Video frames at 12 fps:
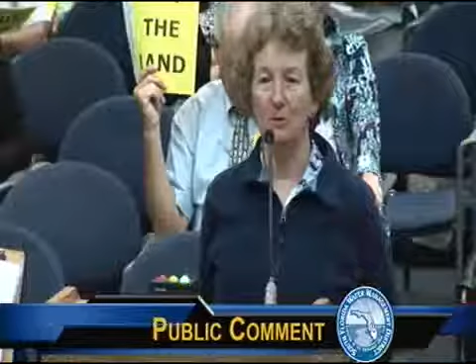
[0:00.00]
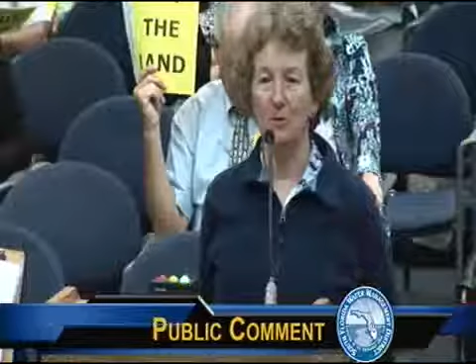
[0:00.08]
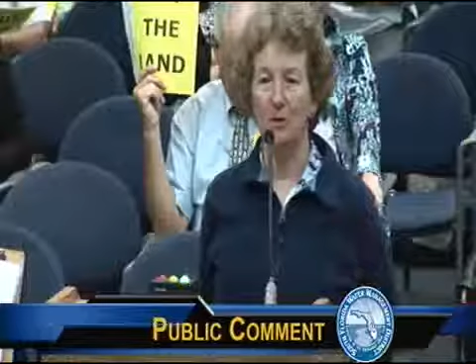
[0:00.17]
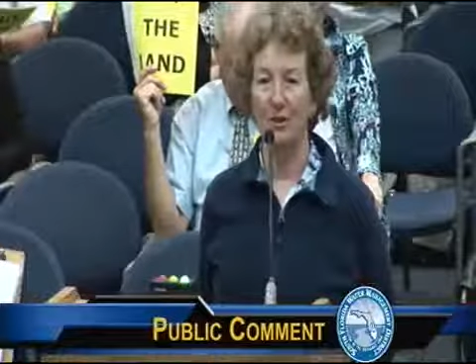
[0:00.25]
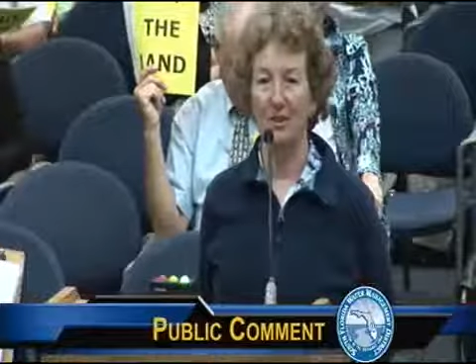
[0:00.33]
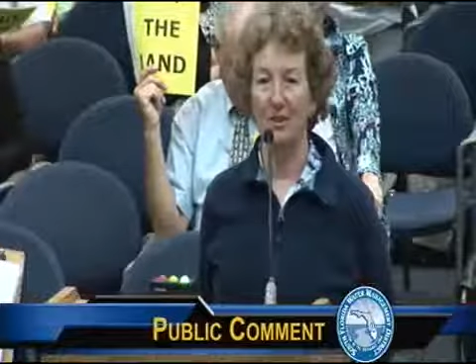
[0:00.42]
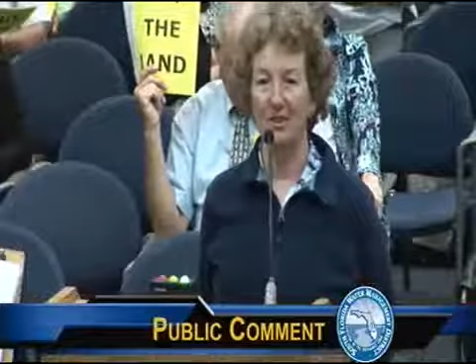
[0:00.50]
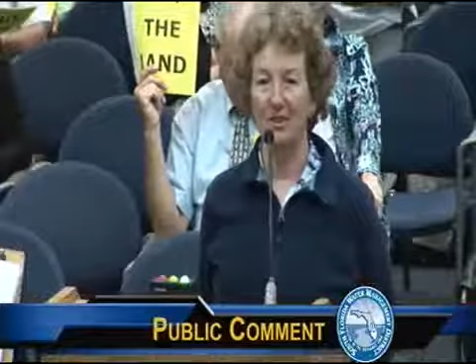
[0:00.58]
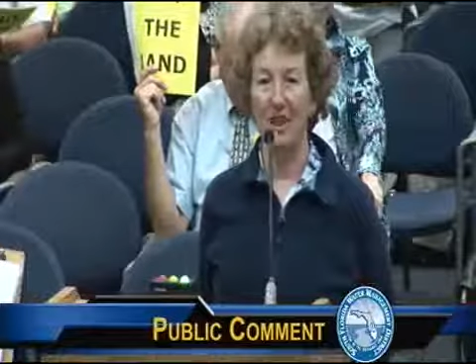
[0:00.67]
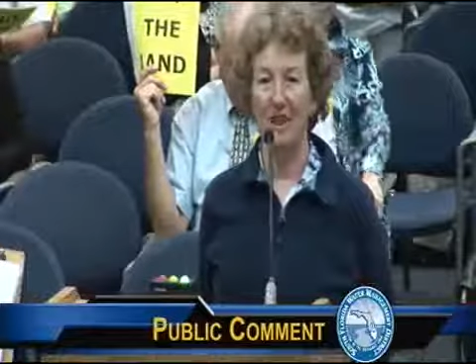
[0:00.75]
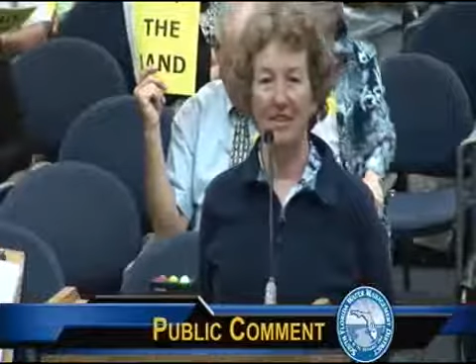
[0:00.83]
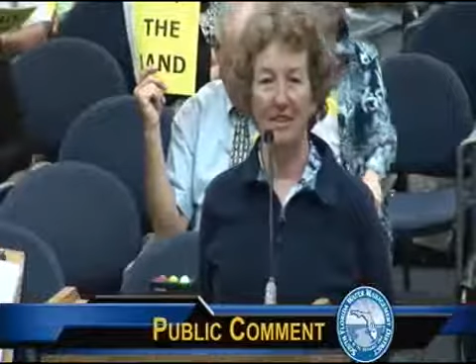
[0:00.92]
I'm sure it looks
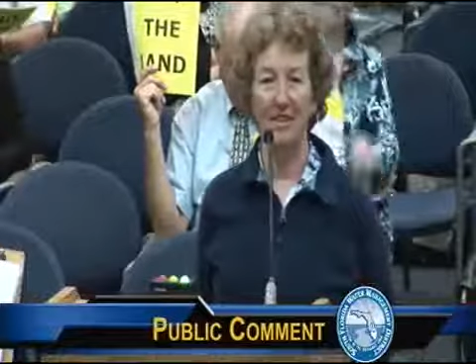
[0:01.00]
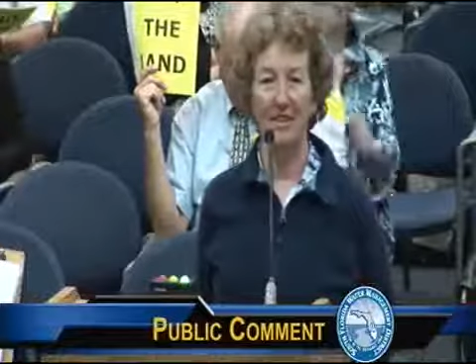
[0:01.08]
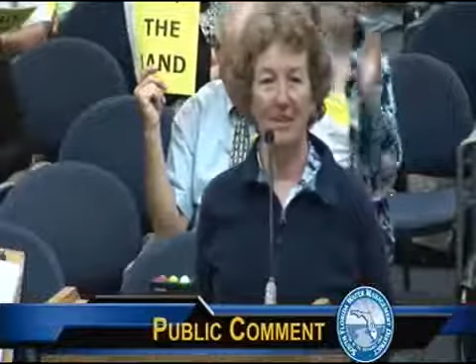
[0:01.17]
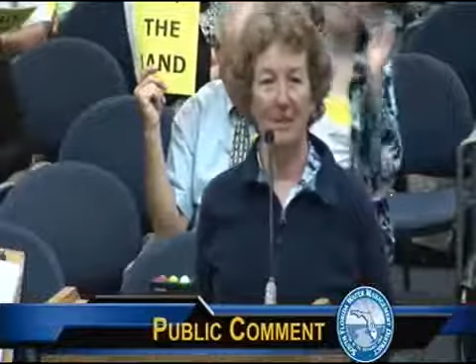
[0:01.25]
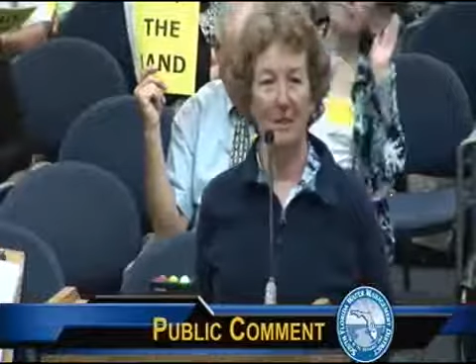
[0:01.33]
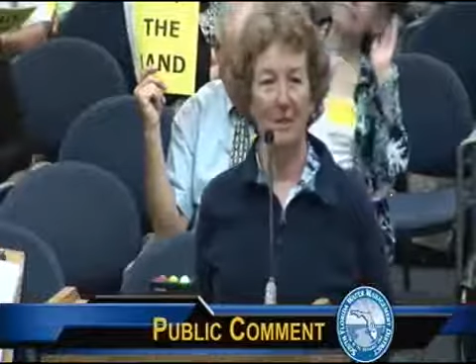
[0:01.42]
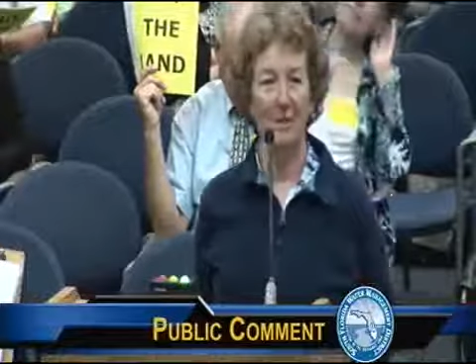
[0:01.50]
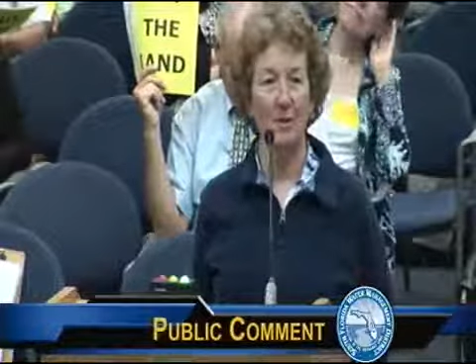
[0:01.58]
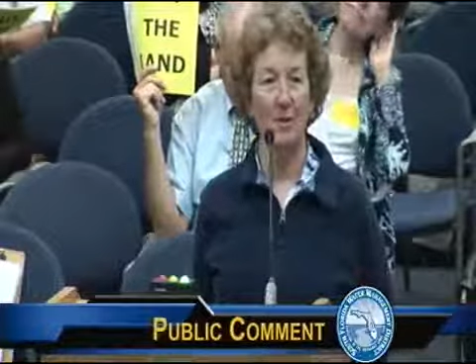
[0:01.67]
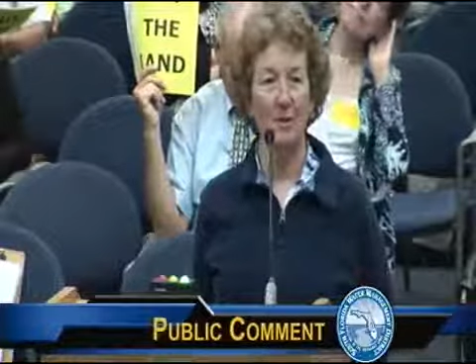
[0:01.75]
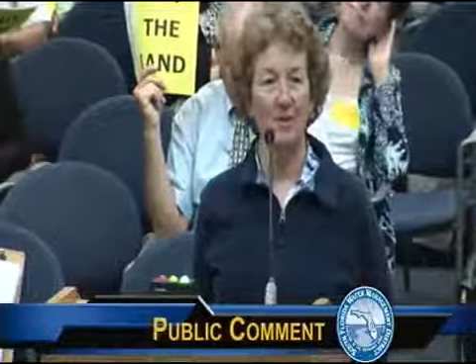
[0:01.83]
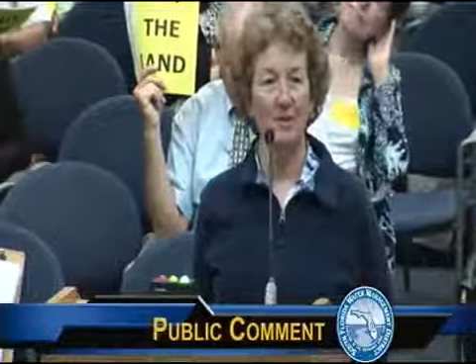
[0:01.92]
exactly the same
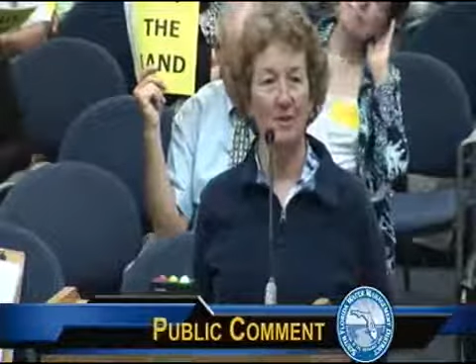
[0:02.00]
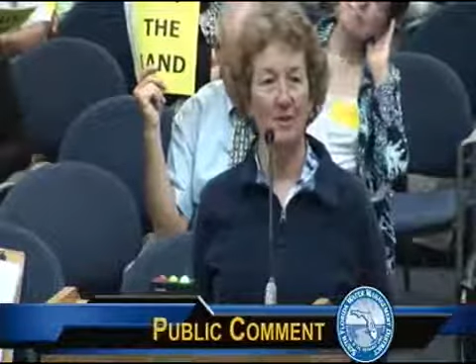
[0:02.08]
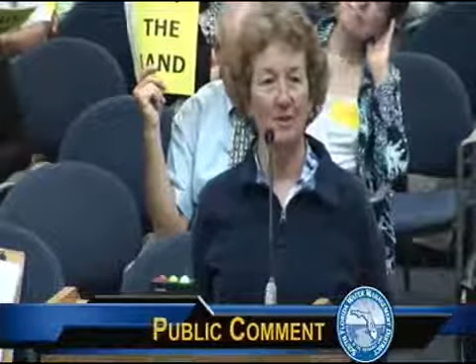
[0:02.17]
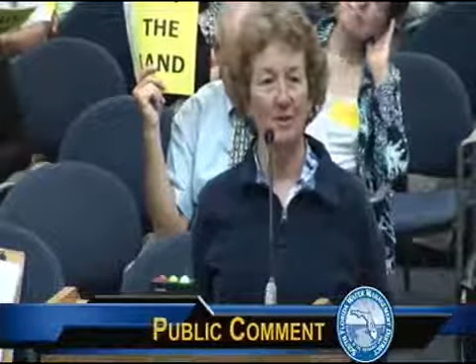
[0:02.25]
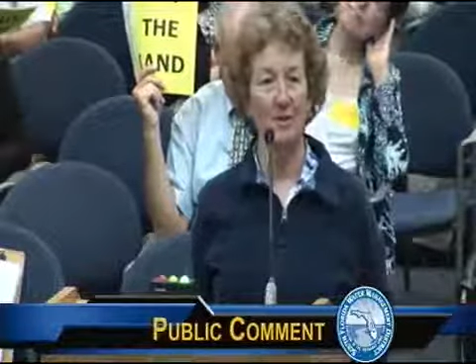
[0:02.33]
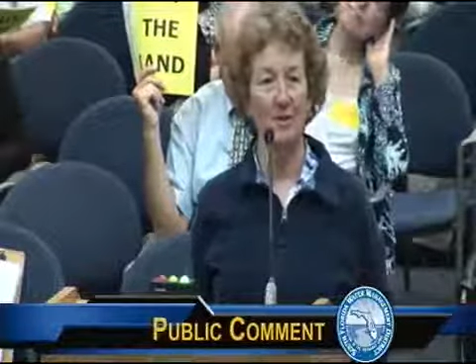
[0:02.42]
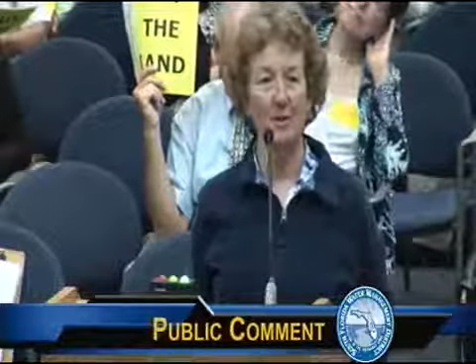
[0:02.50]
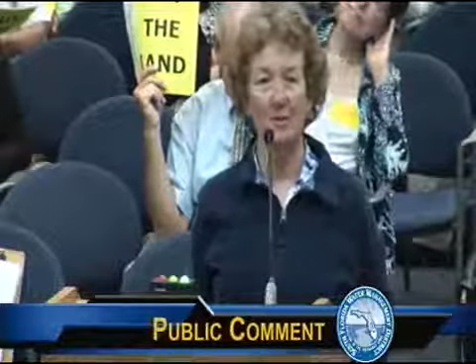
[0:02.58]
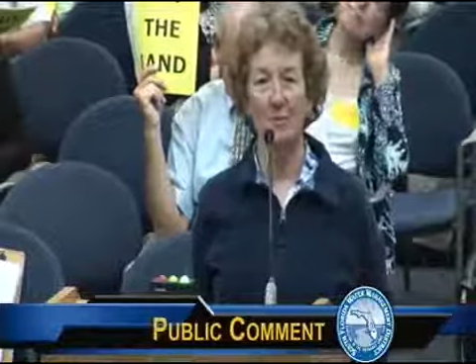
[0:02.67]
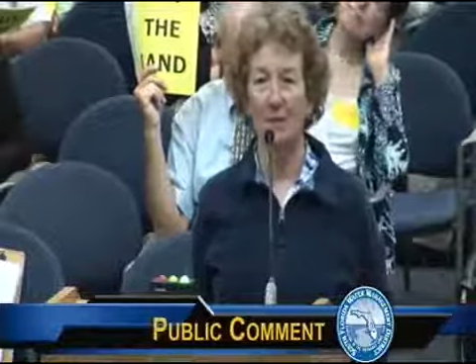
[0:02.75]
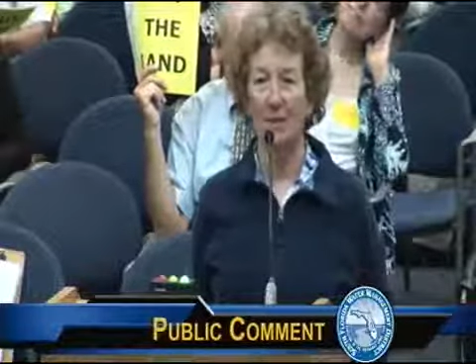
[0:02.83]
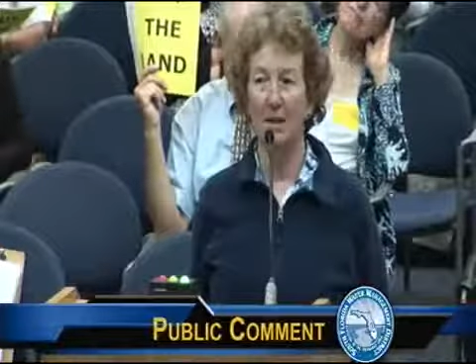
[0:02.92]
on the West Coast over